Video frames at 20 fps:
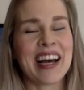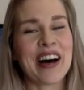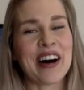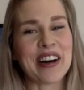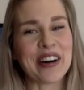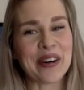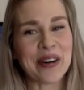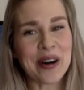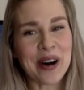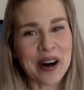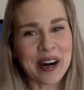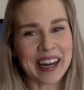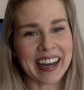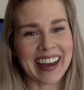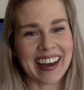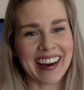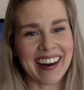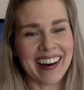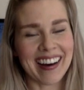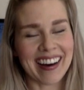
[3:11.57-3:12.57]

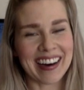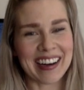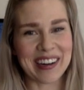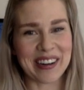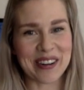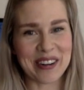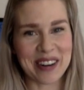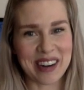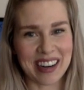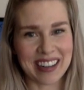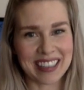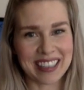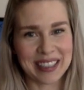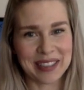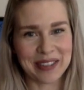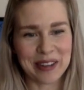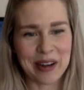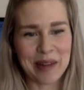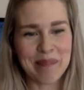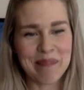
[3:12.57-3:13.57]
rohkea
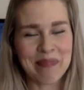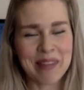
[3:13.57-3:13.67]
rokansyö.